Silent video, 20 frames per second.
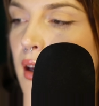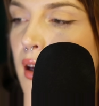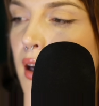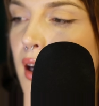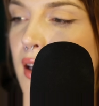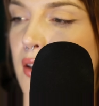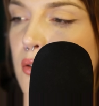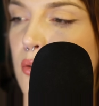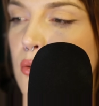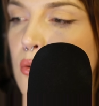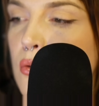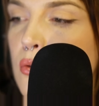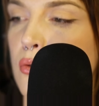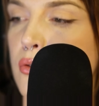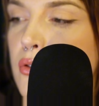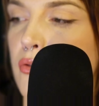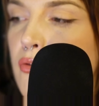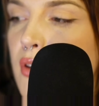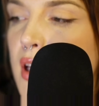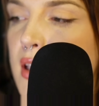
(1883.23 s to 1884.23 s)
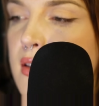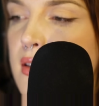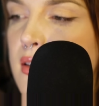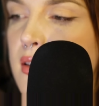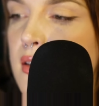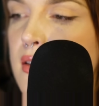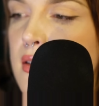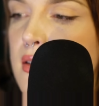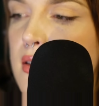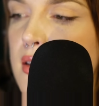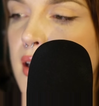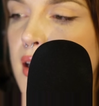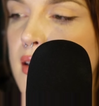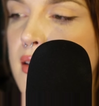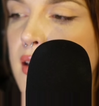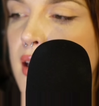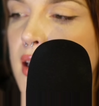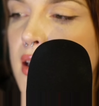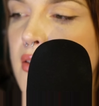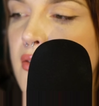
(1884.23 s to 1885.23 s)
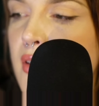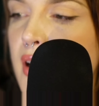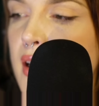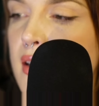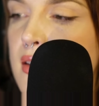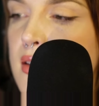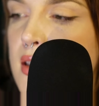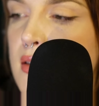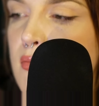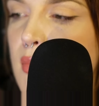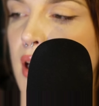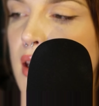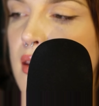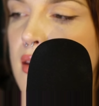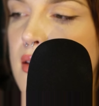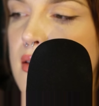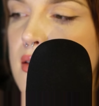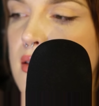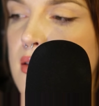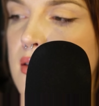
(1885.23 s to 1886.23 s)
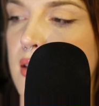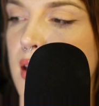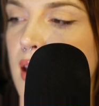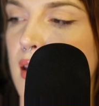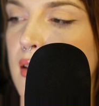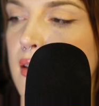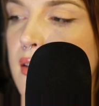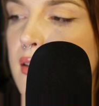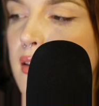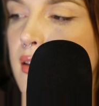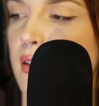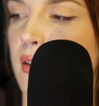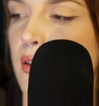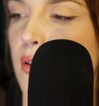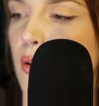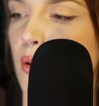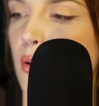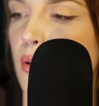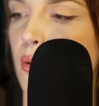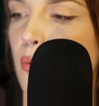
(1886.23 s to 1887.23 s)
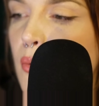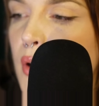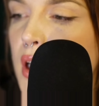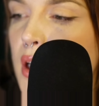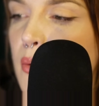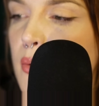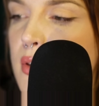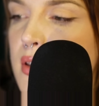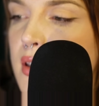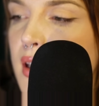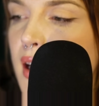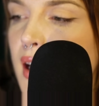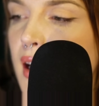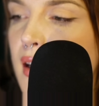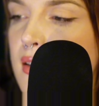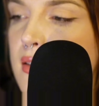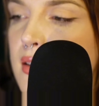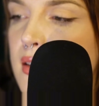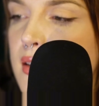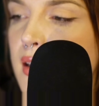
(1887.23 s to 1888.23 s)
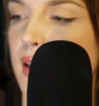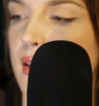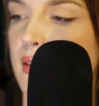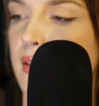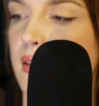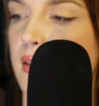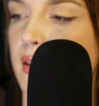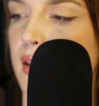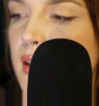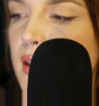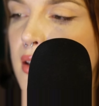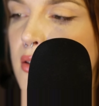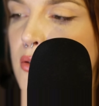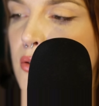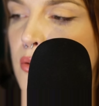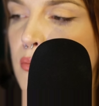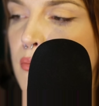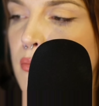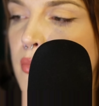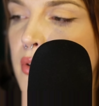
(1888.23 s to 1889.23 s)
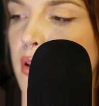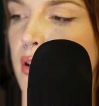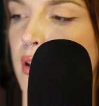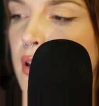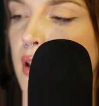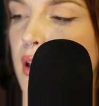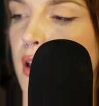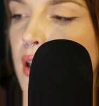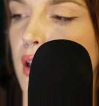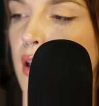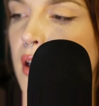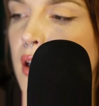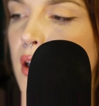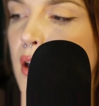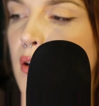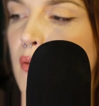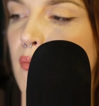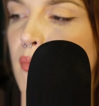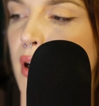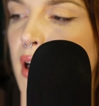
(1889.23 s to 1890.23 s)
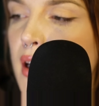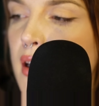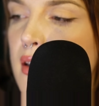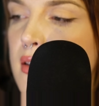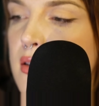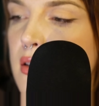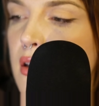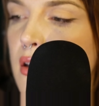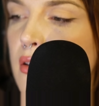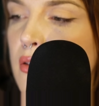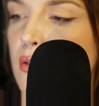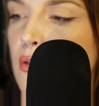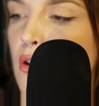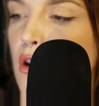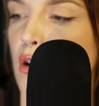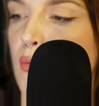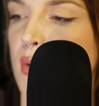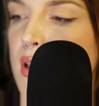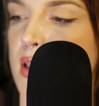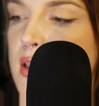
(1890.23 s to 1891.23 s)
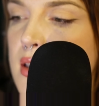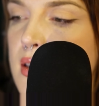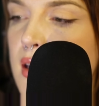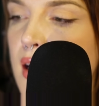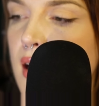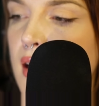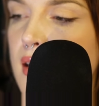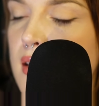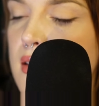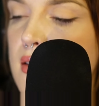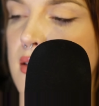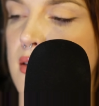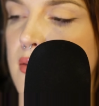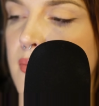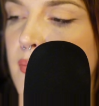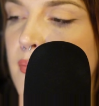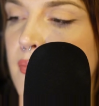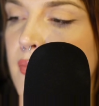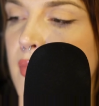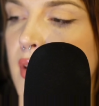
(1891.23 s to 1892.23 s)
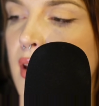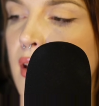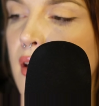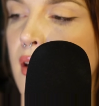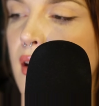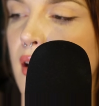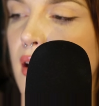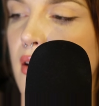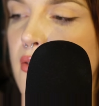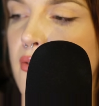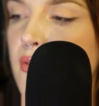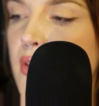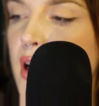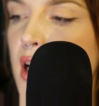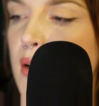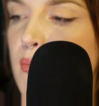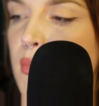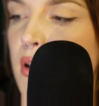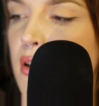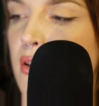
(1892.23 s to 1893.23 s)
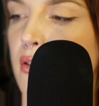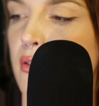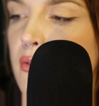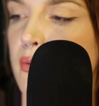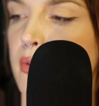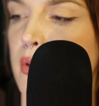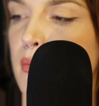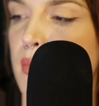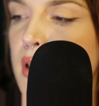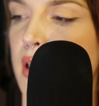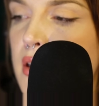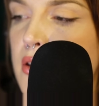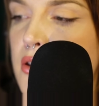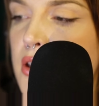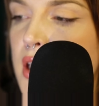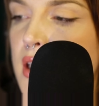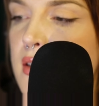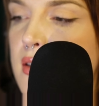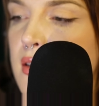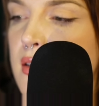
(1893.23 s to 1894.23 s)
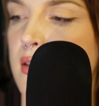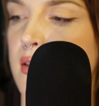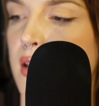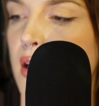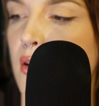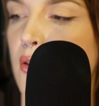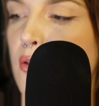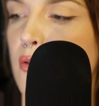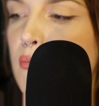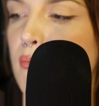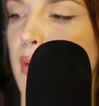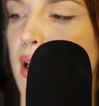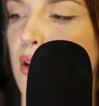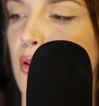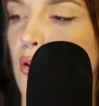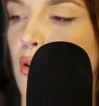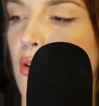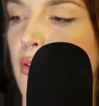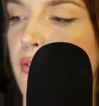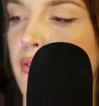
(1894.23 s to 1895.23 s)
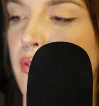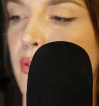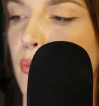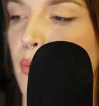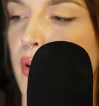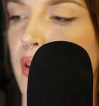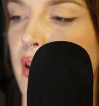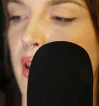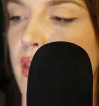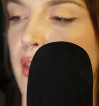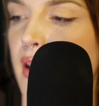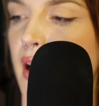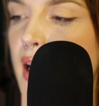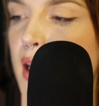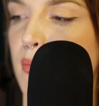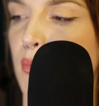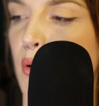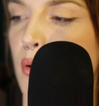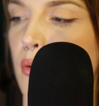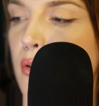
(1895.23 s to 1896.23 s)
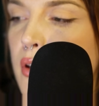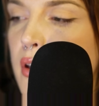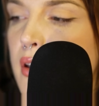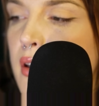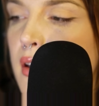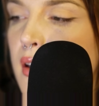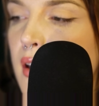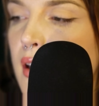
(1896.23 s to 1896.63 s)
and old residents identified Smith's skeleton when it was accidentally exhumed by its uncommon size. A farmer from an adjacent town made off with a thigh bone,